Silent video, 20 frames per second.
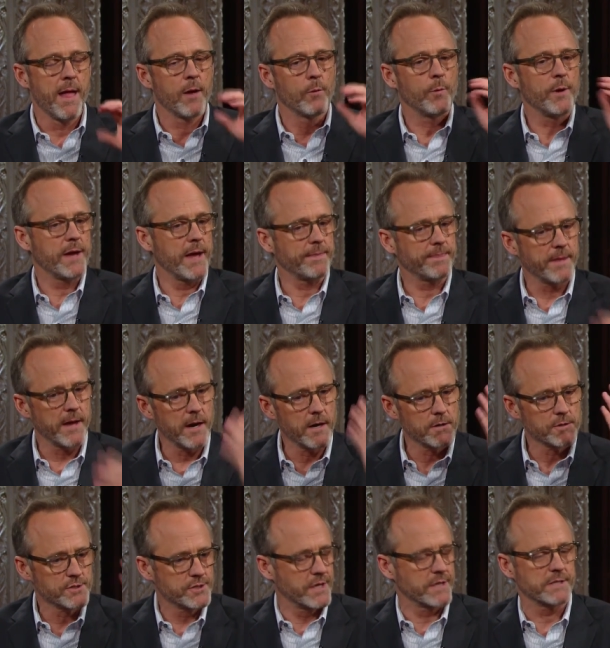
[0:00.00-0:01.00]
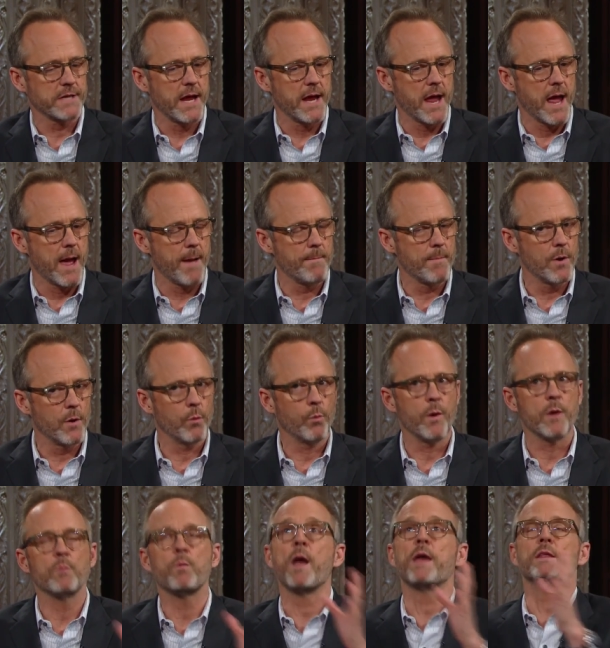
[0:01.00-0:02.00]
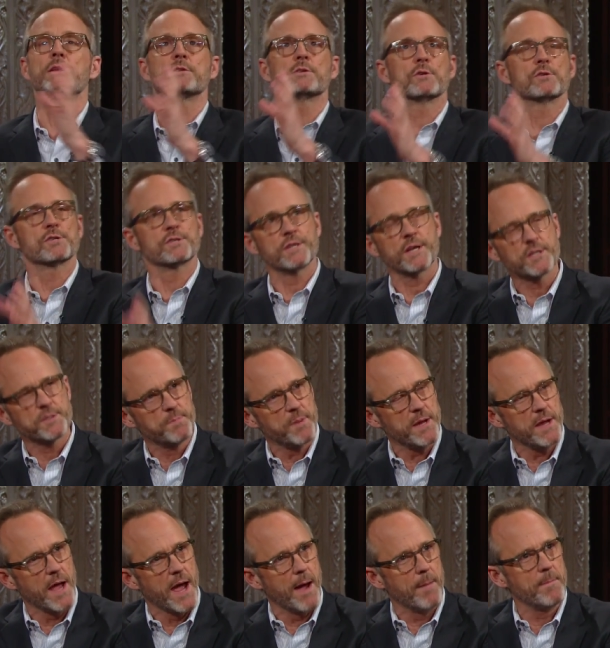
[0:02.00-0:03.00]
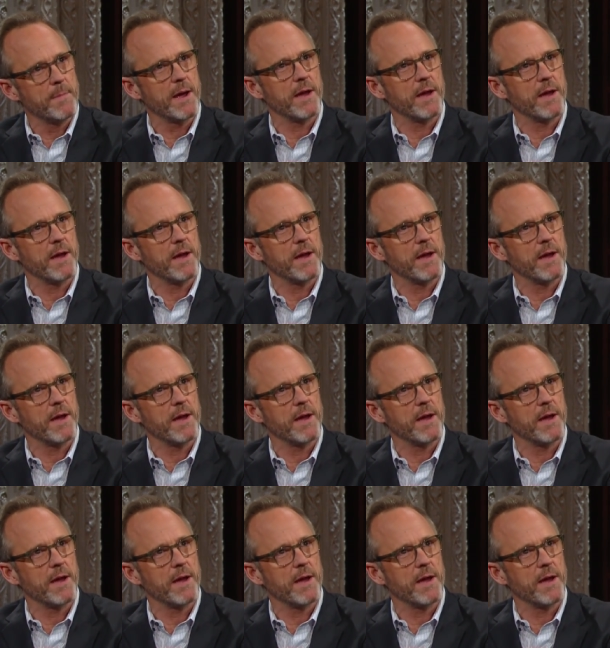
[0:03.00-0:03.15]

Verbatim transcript: We get there 6 a.m., we wait until 6 p.m.,